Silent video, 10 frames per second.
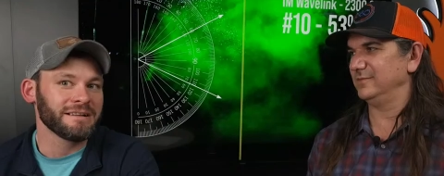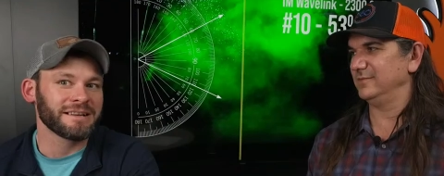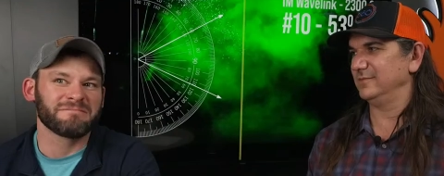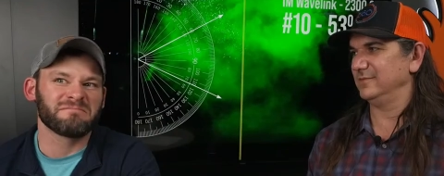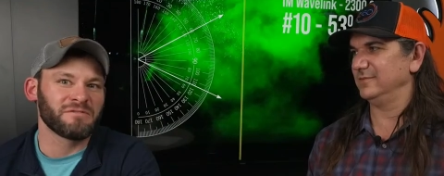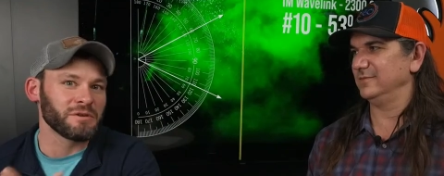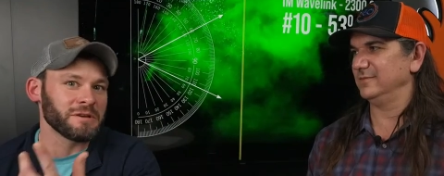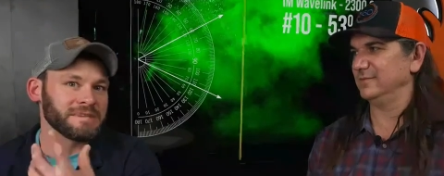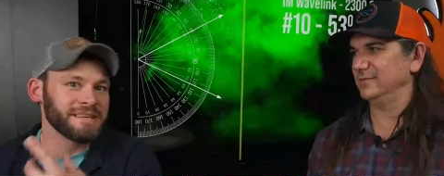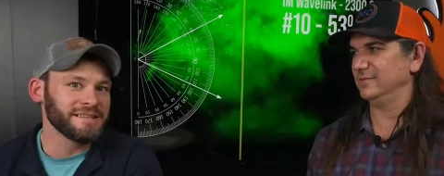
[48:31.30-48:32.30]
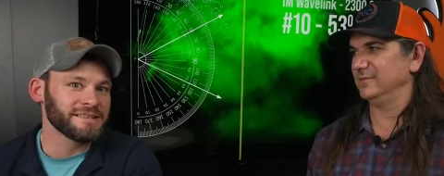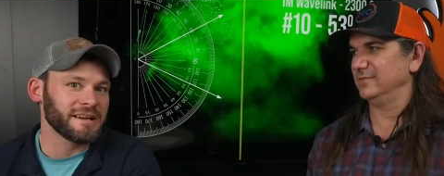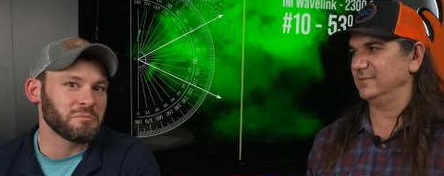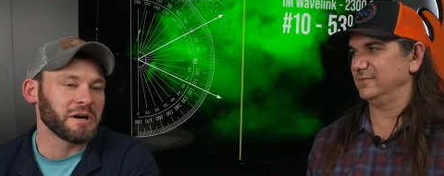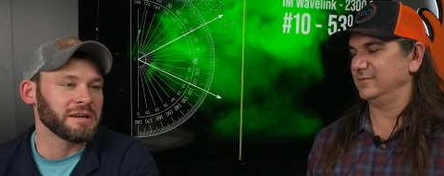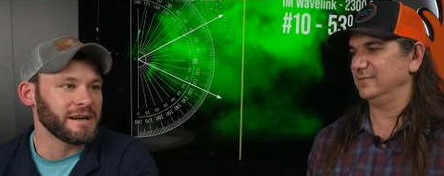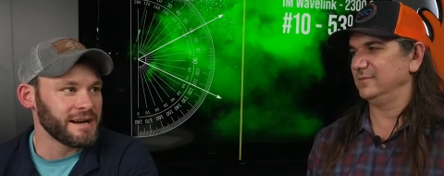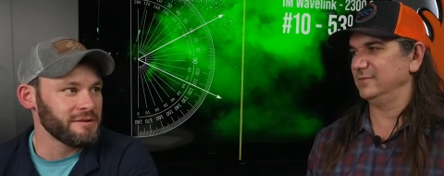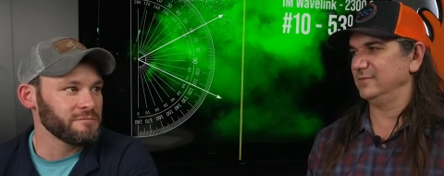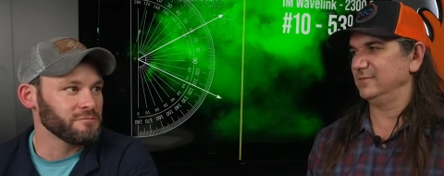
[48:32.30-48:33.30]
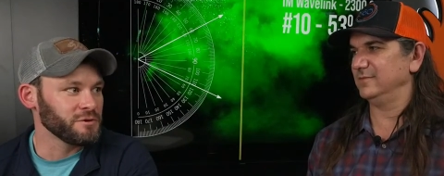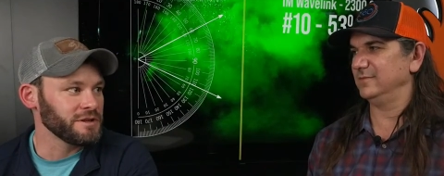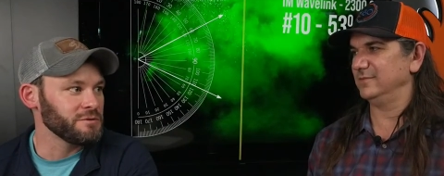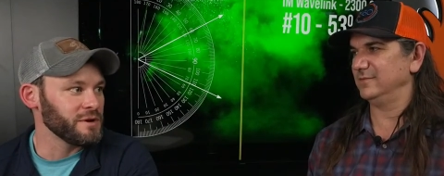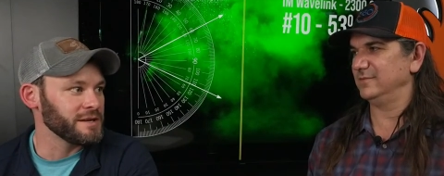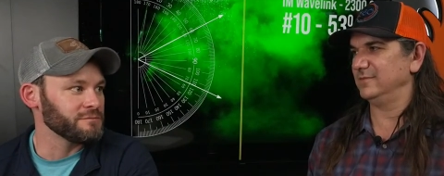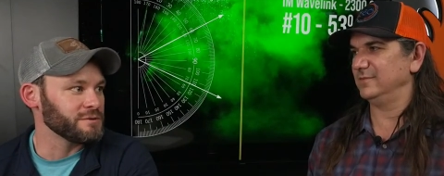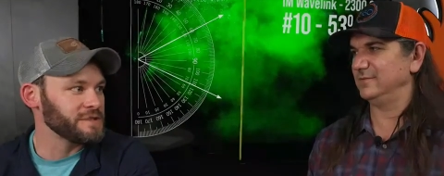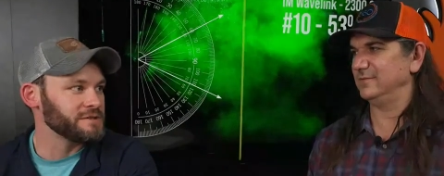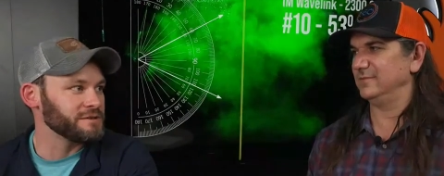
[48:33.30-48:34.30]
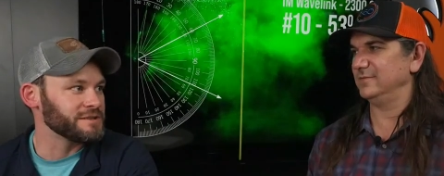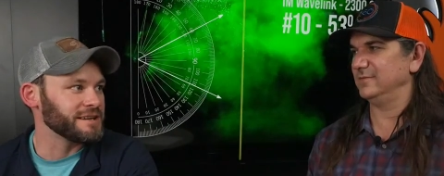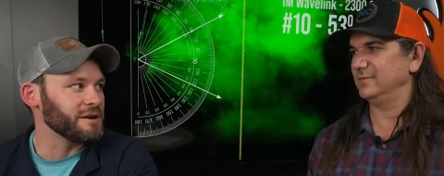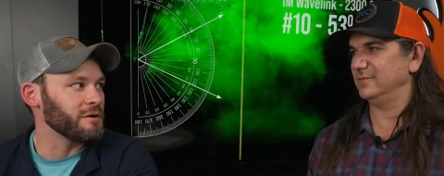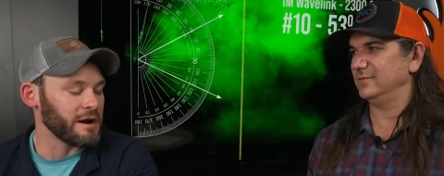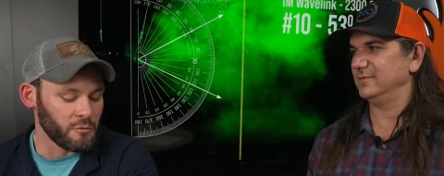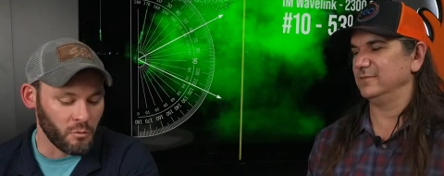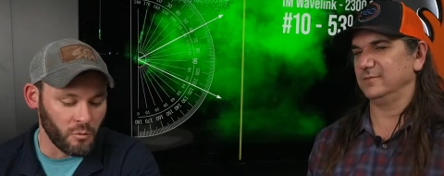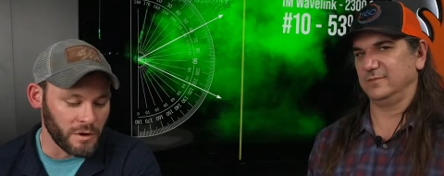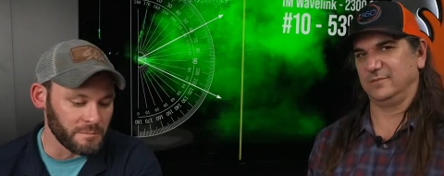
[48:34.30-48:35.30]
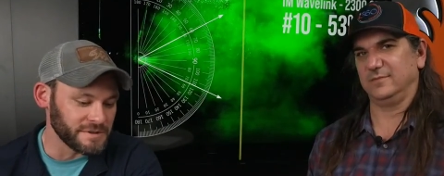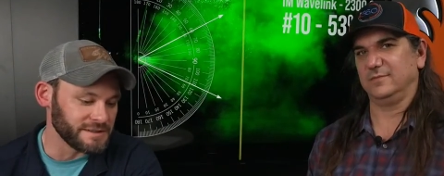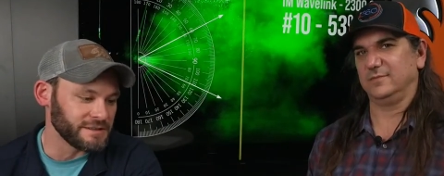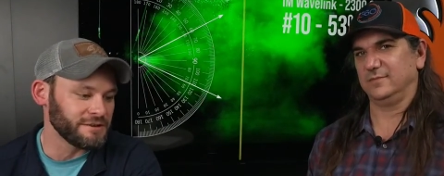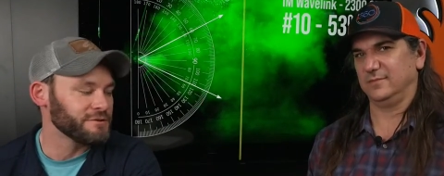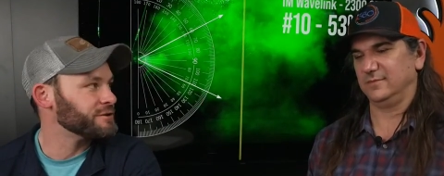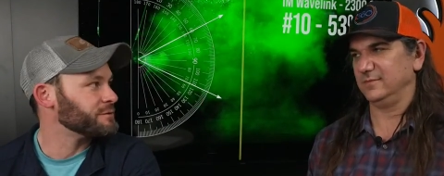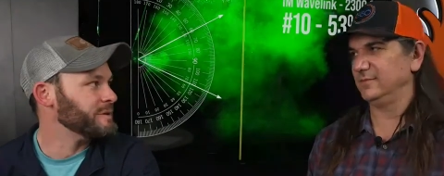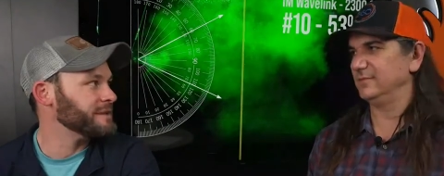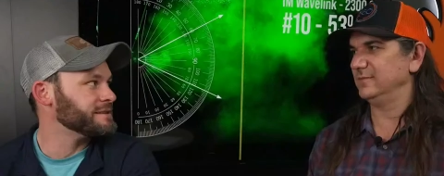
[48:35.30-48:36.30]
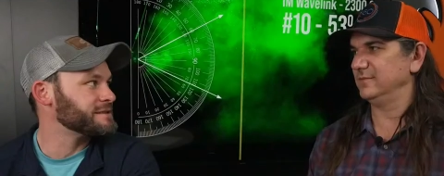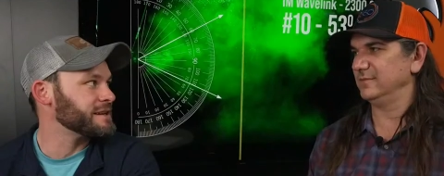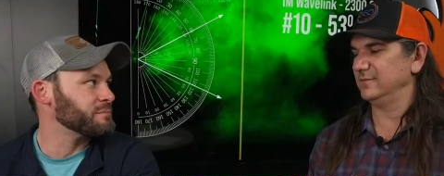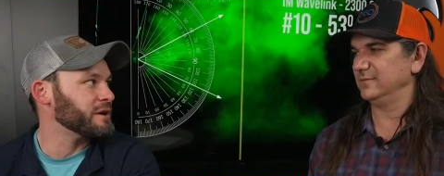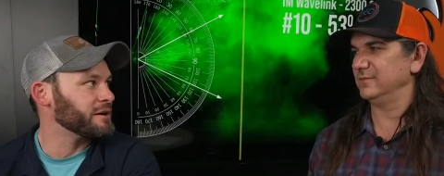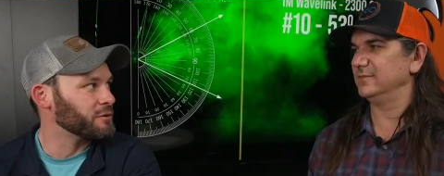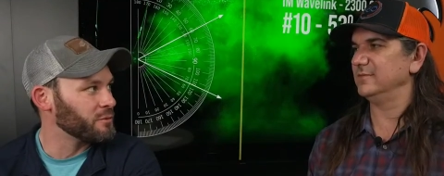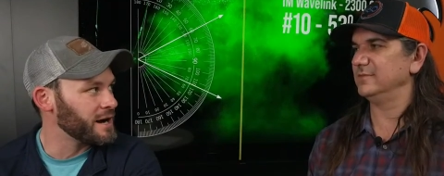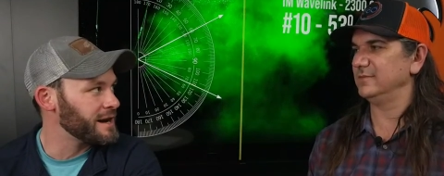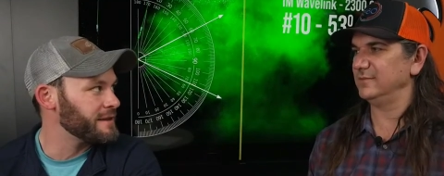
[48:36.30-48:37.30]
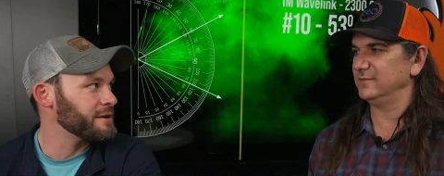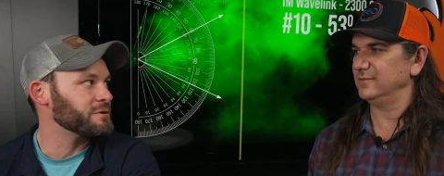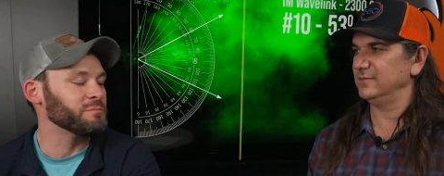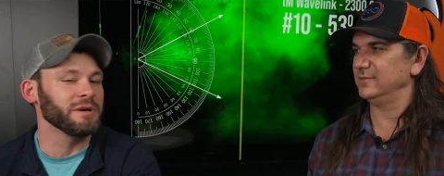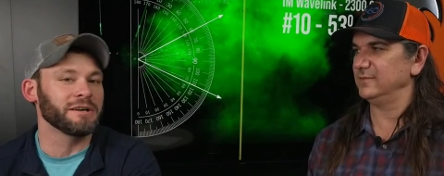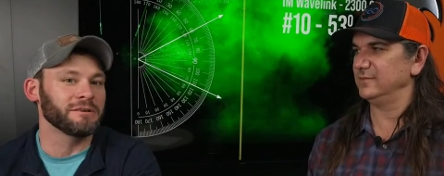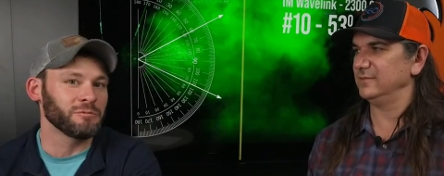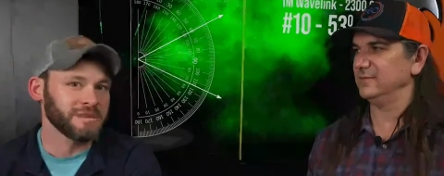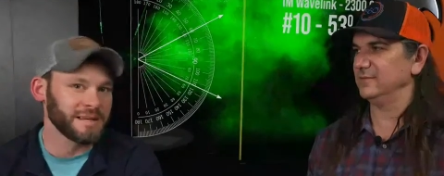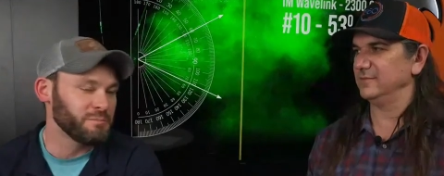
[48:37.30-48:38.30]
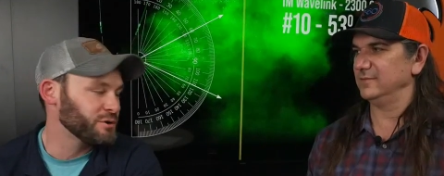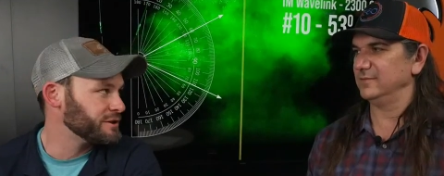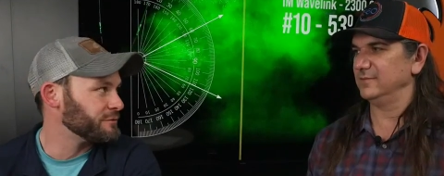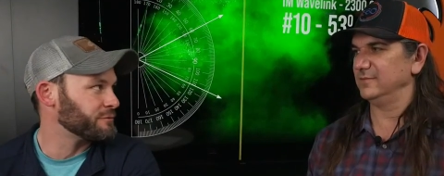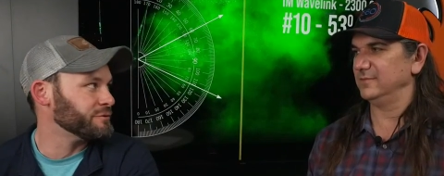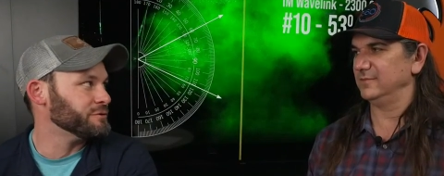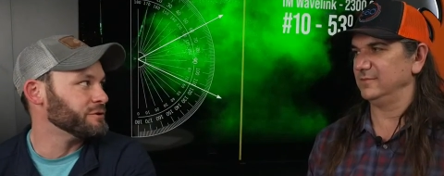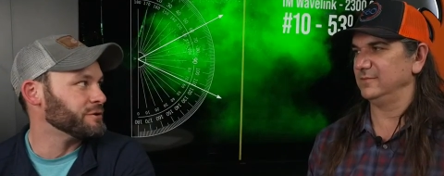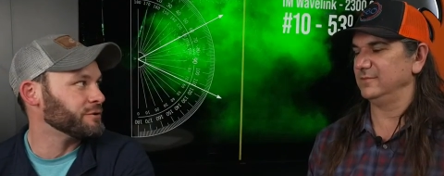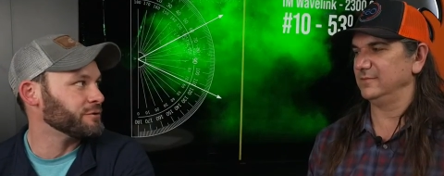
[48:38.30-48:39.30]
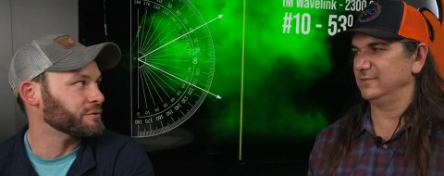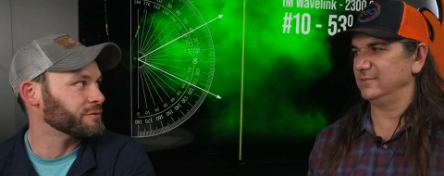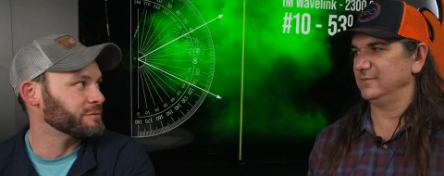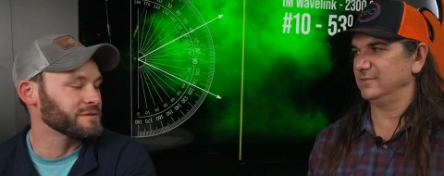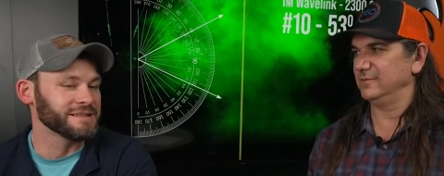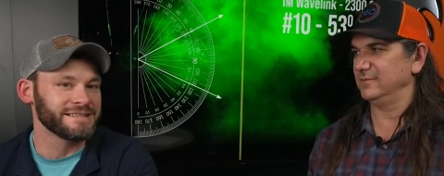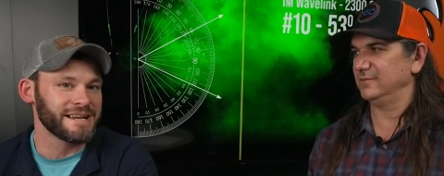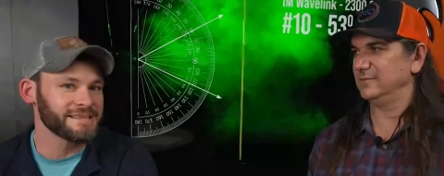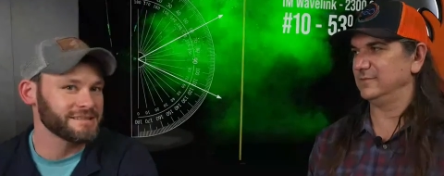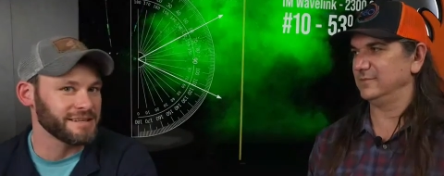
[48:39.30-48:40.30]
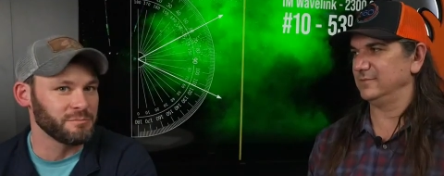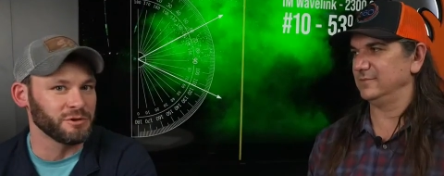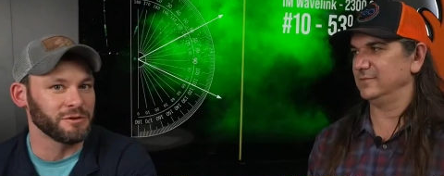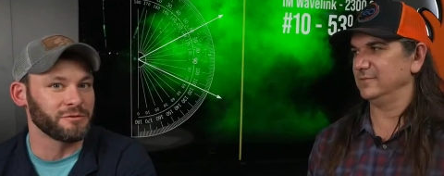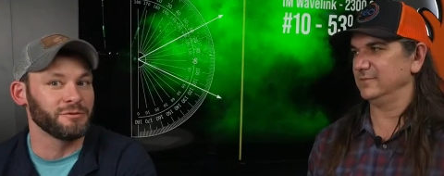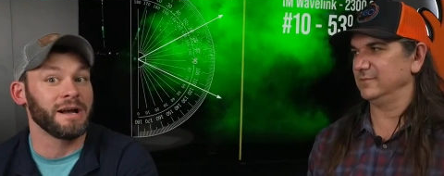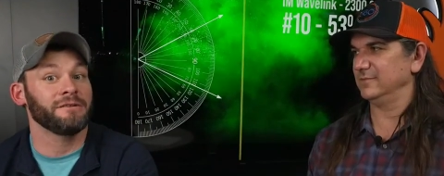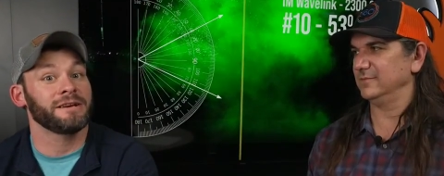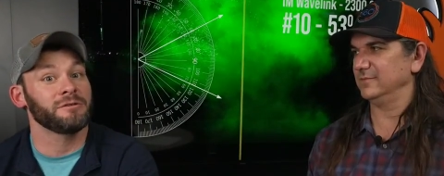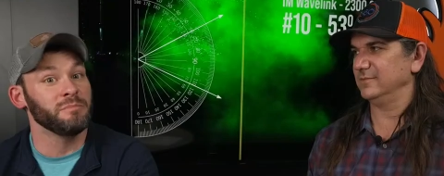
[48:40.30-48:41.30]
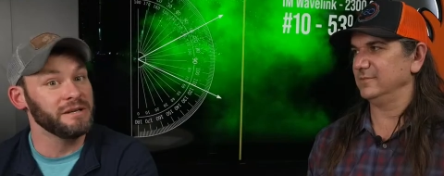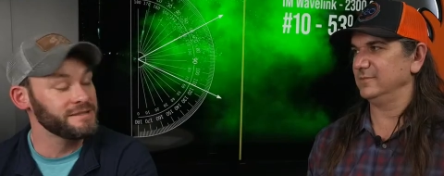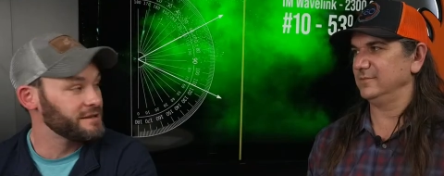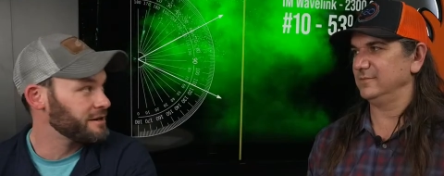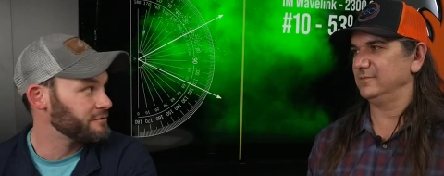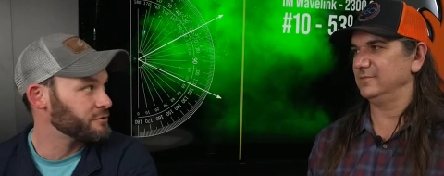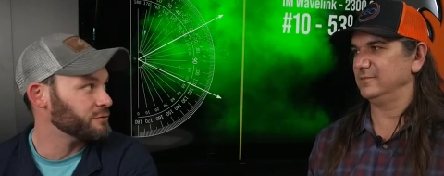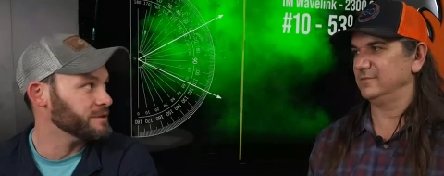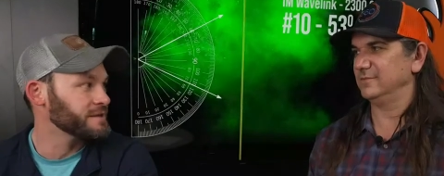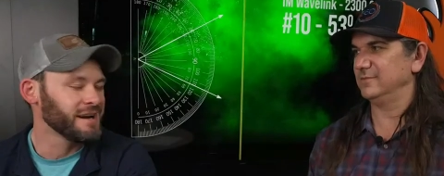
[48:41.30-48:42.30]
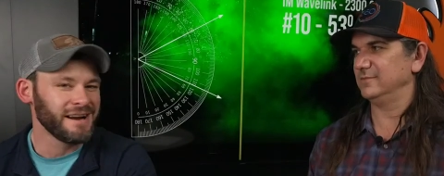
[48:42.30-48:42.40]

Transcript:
Speaker 1: like for the tent that I bought, I really went and researched like what material made this thing better, why they were better, what they put it through, you know the the tests that they put it through, how that compared to other ones.